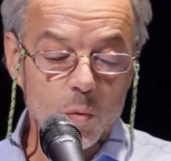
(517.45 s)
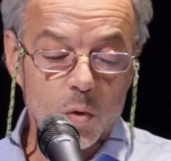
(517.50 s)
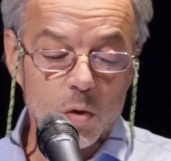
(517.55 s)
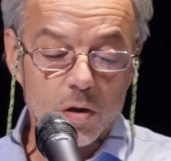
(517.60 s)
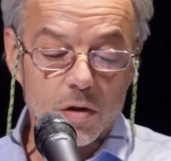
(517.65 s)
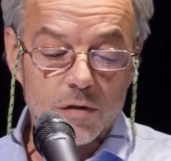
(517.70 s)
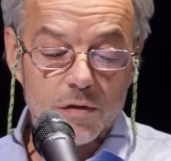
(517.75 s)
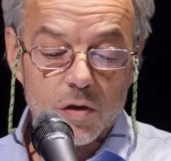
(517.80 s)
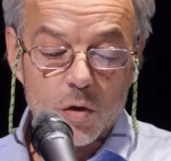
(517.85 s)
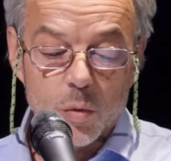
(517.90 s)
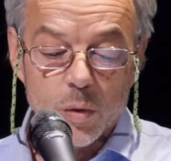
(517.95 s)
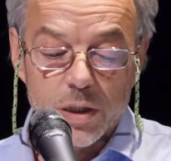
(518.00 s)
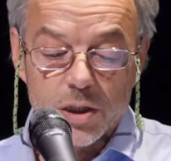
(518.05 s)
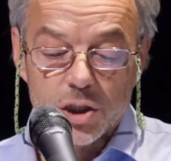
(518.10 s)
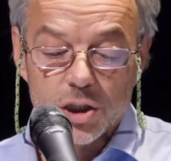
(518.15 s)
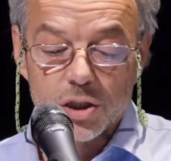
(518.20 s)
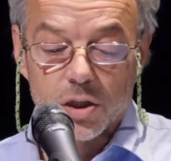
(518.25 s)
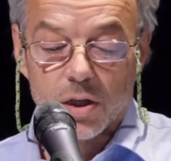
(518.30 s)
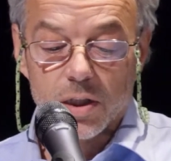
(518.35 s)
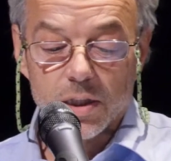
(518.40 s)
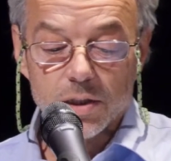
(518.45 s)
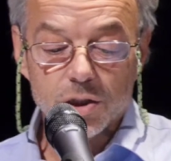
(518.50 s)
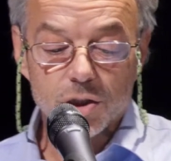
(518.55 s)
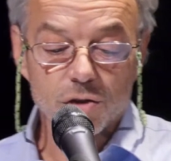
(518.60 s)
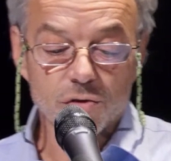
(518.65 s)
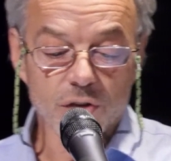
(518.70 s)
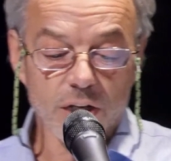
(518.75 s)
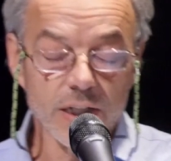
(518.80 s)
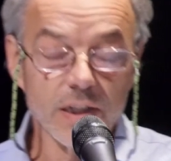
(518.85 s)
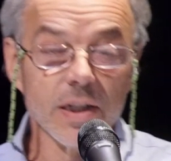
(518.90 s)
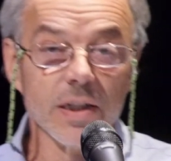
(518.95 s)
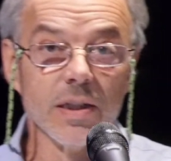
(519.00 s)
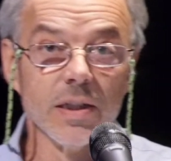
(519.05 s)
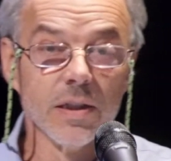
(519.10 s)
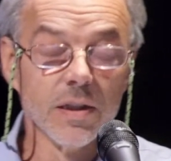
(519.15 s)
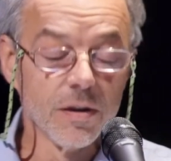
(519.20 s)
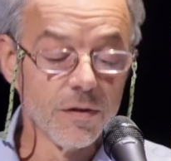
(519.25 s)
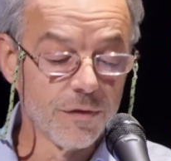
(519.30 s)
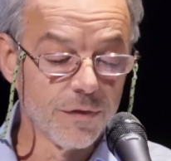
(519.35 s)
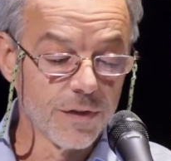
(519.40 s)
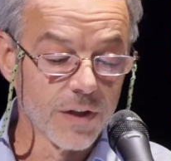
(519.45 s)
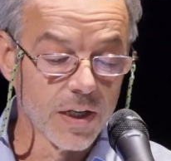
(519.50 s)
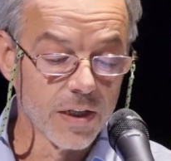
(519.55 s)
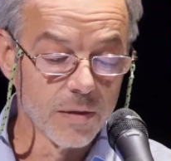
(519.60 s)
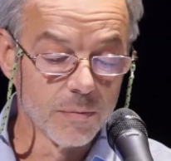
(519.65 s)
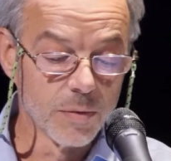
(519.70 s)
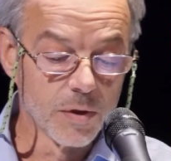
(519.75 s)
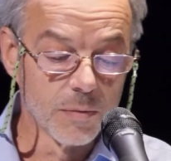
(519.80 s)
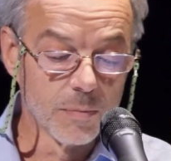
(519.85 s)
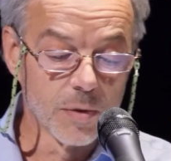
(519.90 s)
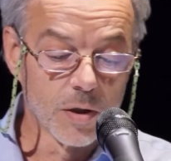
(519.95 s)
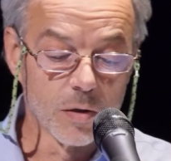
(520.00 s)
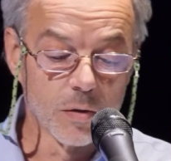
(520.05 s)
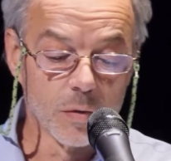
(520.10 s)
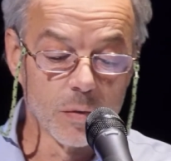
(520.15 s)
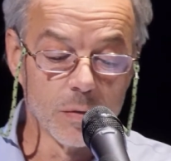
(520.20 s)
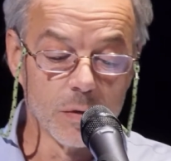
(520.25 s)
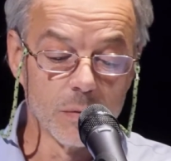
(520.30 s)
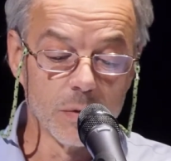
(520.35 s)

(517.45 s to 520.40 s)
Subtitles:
water of Queen Charlotte Strait in an inflatable boat